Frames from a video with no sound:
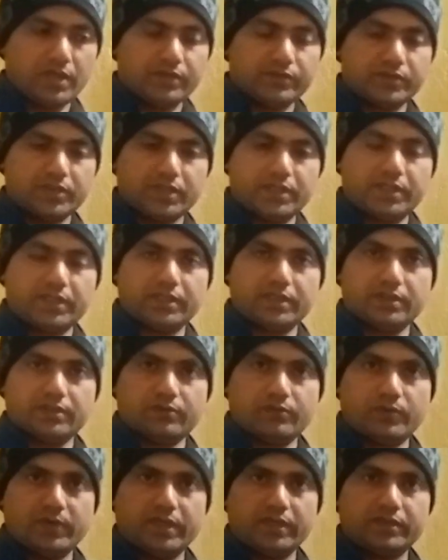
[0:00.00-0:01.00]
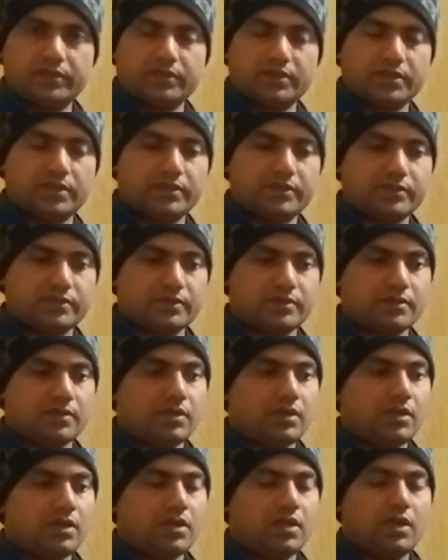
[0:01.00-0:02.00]
setting the wages,
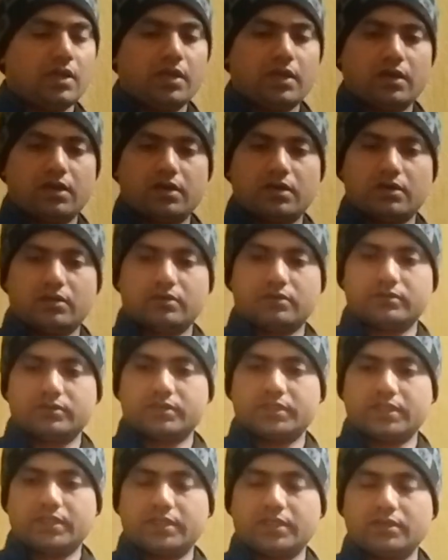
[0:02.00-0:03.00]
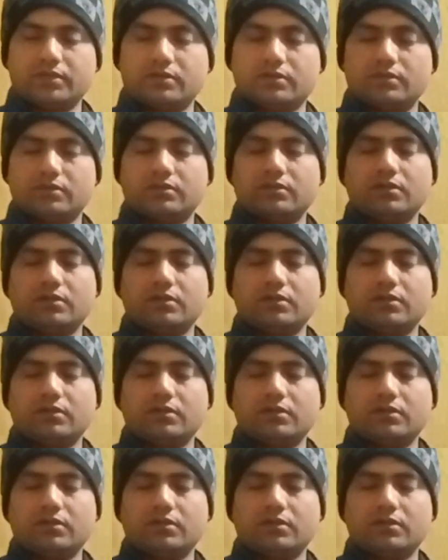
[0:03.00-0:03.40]
setting